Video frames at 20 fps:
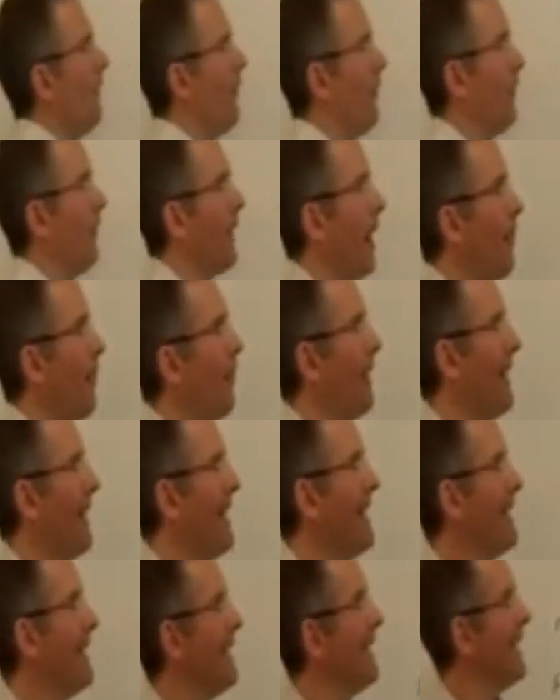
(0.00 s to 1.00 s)
that the
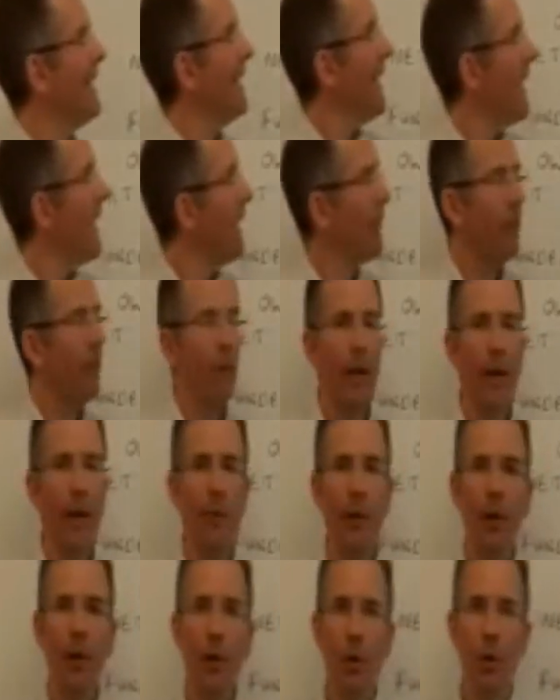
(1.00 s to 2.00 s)
company hasn't
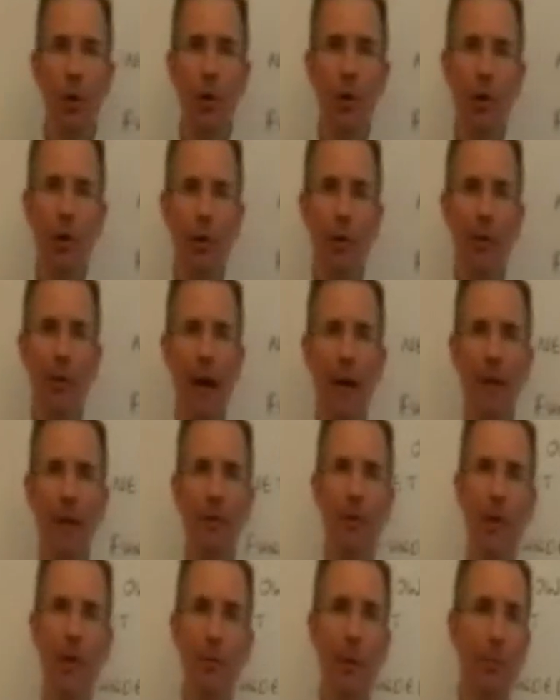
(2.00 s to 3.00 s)
yet recorded on the
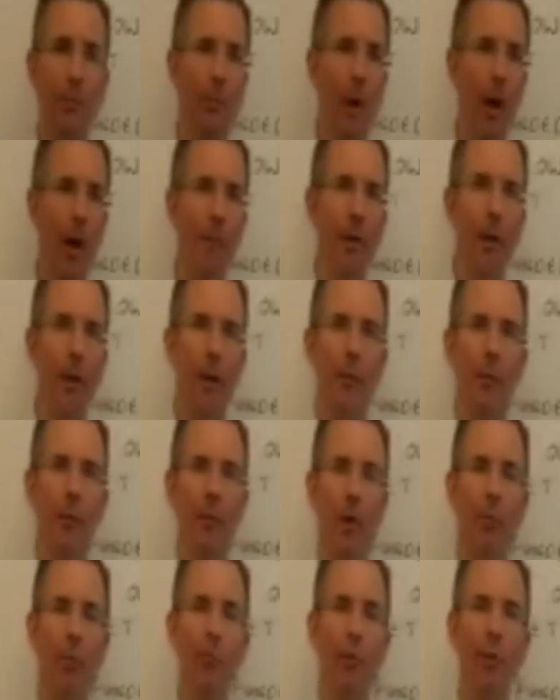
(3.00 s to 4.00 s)
balance sheet but might become a
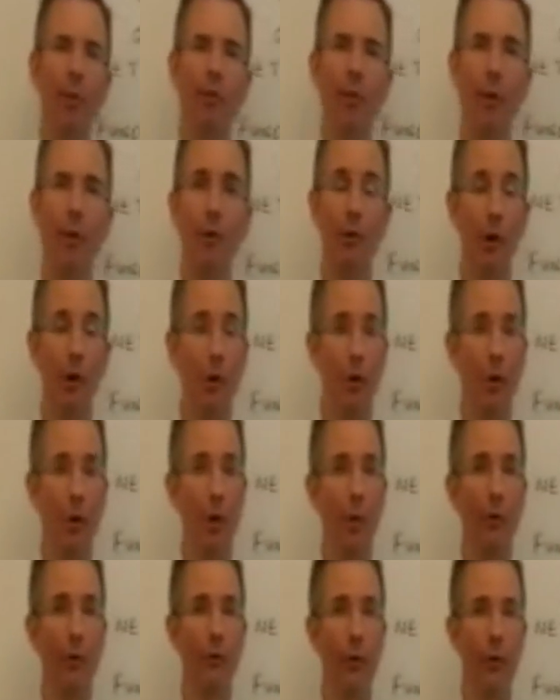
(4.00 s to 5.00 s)
problem in the future.
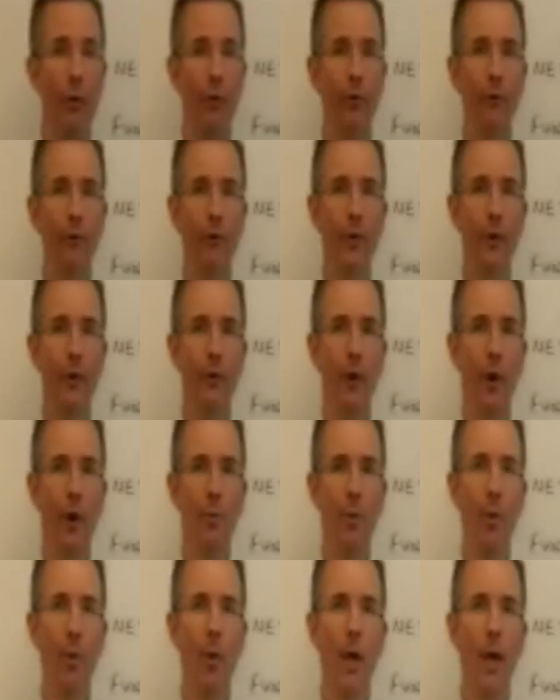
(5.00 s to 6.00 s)
Lawsuits, for
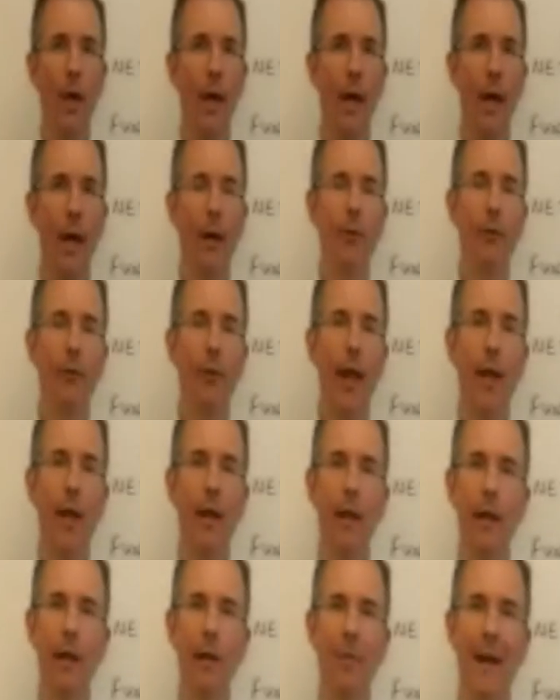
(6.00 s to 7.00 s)
example,
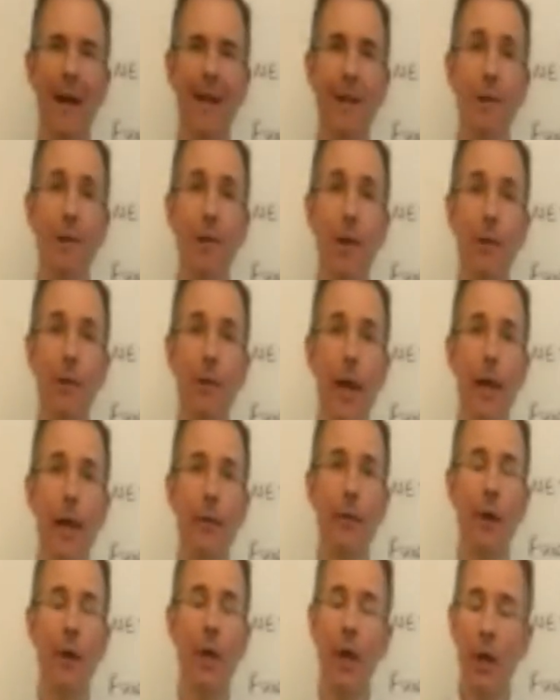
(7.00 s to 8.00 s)
outstanding at the balance sheet
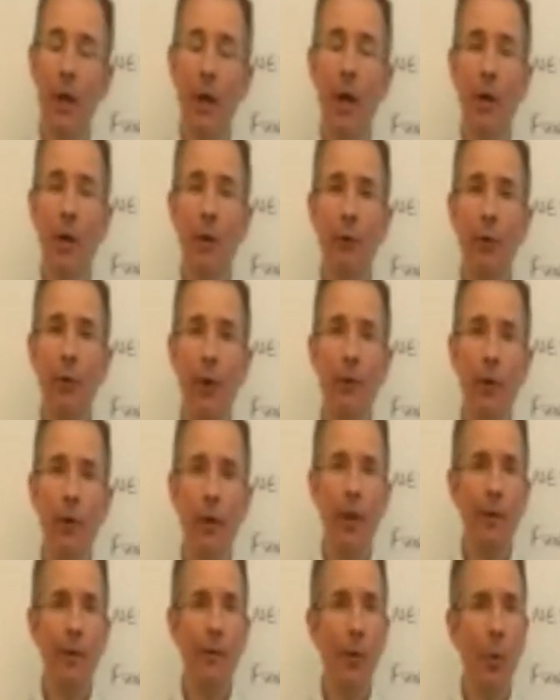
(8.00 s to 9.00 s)
date. And also, if you're
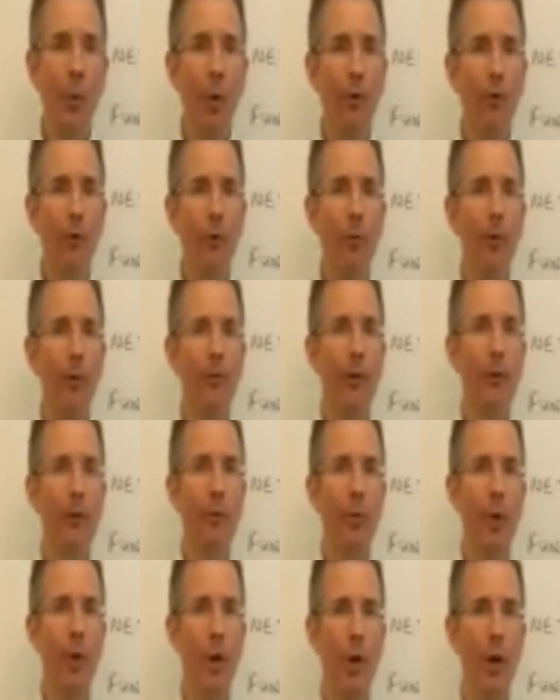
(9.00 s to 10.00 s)
looking for what's the
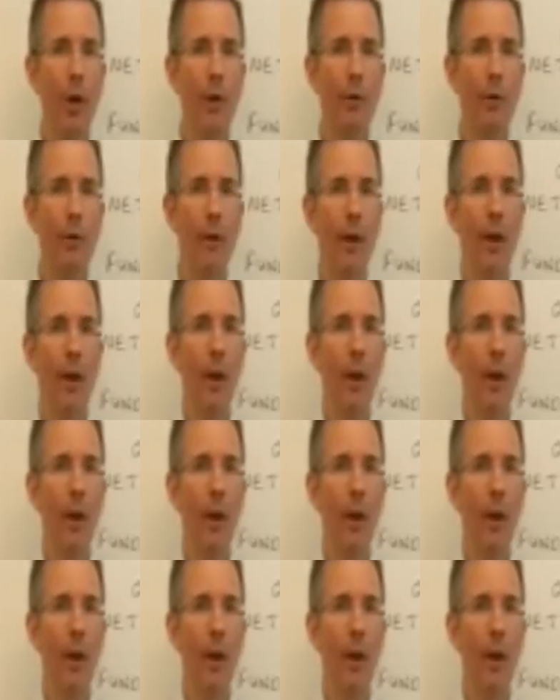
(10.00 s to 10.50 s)
business worth,